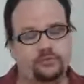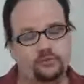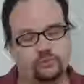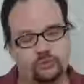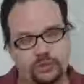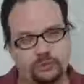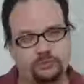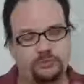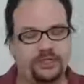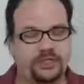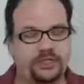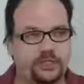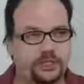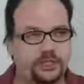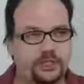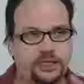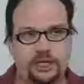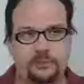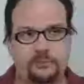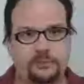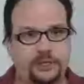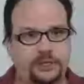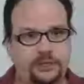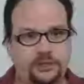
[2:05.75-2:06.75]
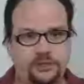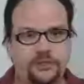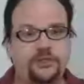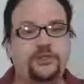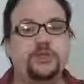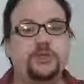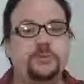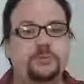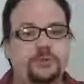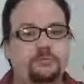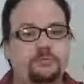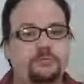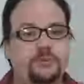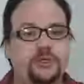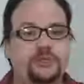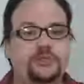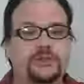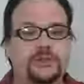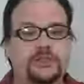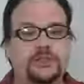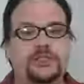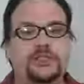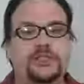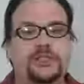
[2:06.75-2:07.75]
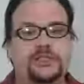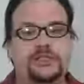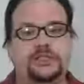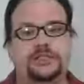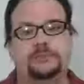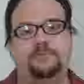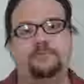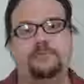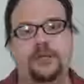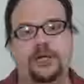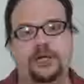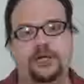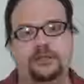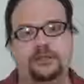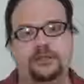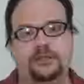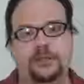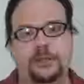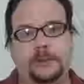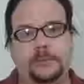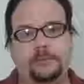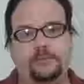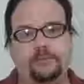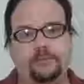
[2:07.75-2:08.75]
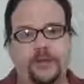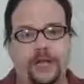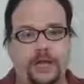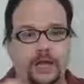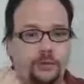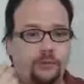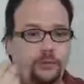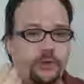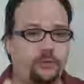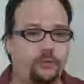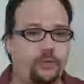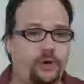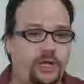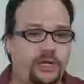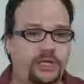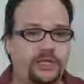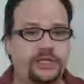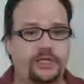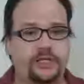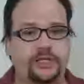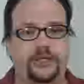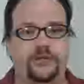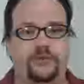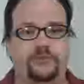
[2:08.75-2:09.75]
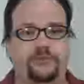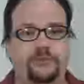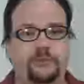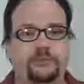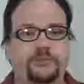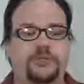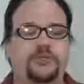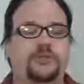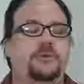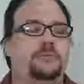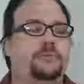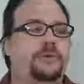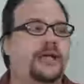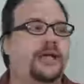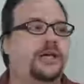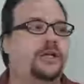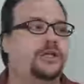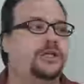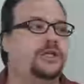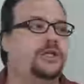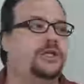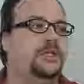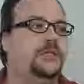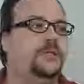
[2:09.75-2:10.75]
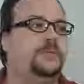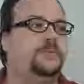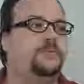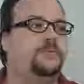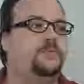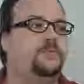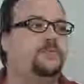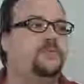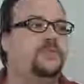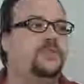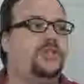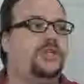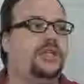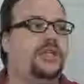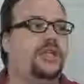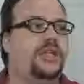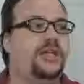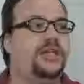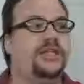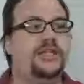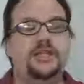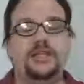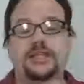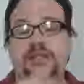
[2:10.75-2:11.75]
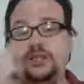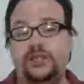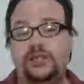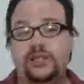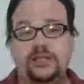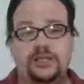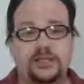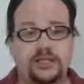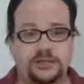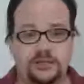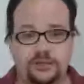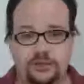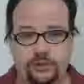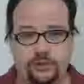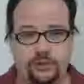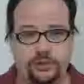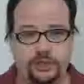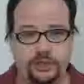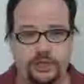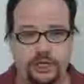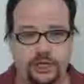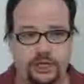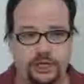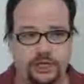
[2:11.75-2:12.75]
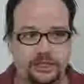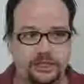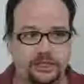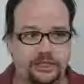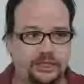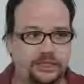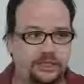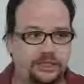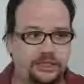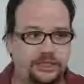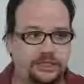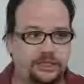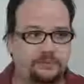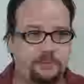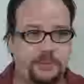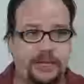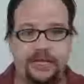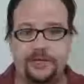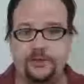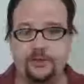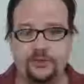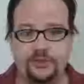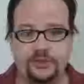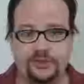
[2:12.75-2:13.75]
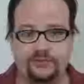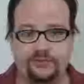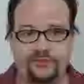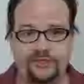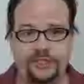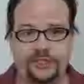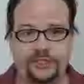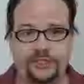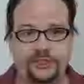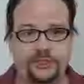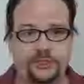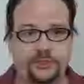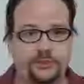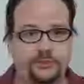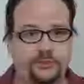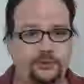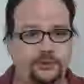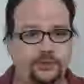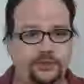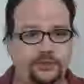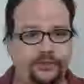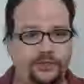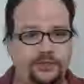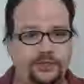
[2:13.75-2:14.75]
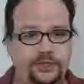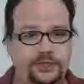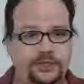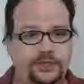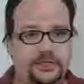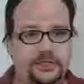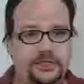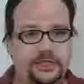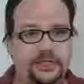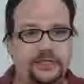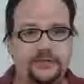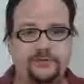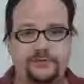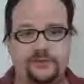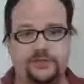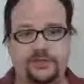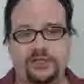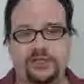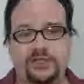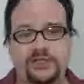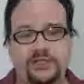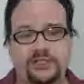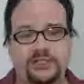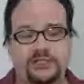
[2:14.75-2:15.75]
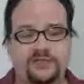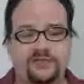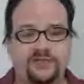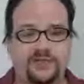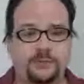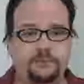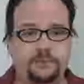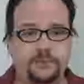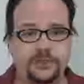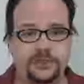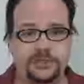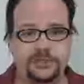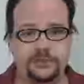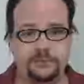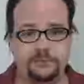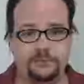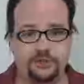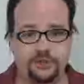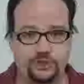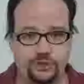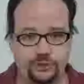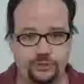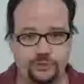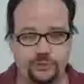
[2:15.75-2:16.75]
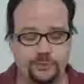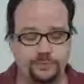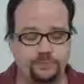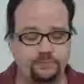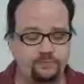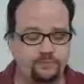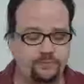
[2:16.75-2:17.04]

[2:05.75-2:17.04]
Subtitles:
Women can come on too, but mostly it's men. And we want to hear from you about anything that's going on in the manosphere or the evil things feminism do.